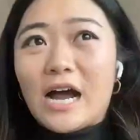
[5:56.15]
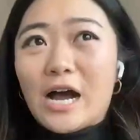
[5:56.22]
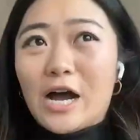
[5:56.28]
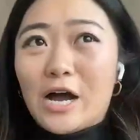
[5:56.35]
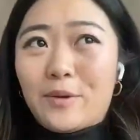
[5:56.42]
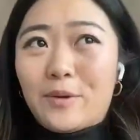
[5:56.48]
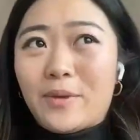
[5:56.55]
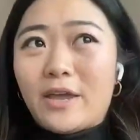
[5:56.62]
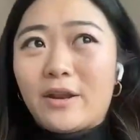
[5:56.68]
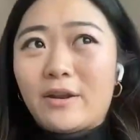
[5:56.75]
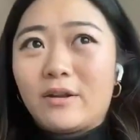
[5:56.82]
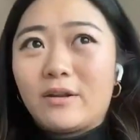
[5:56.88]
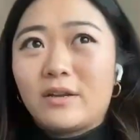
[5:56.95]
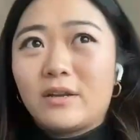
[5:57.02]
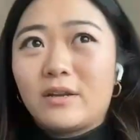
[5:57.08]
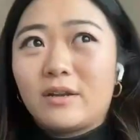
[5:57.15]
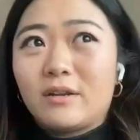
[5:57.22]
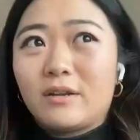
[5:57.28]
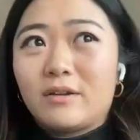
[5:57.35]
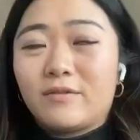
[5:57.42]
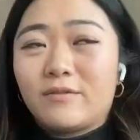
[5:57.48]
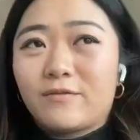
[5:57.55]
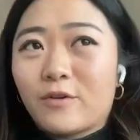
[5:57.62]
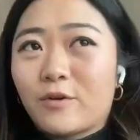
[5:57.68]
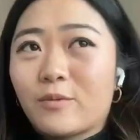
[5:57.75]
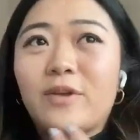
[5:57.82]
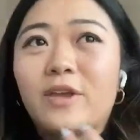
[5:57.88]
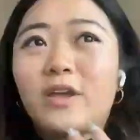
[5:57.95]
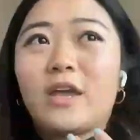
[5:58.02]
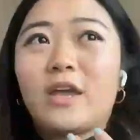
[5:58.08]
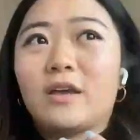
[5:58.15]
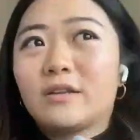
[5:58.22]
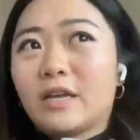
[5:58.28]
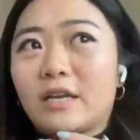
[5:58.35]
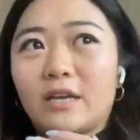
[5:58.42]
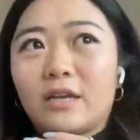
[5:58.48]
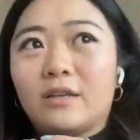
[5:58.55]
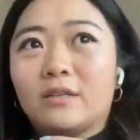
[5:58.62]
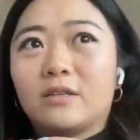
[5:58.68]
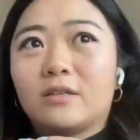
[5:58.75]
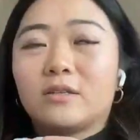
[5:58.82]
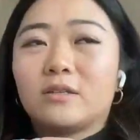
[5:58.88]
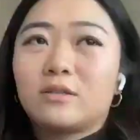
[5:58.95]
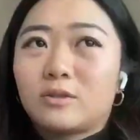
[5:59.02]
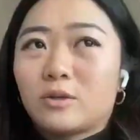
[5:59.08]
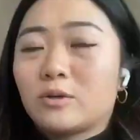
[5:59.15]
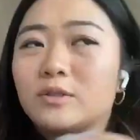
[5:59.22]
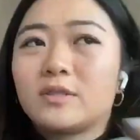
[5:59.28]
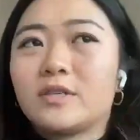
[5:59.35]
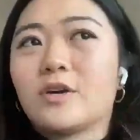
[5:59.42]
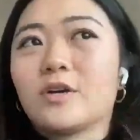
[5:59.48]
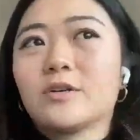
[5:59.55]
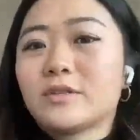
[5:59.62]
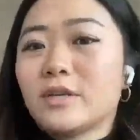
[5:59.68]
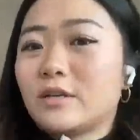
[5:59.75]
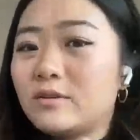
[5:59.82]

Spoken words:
And for me, like in certain scenarios,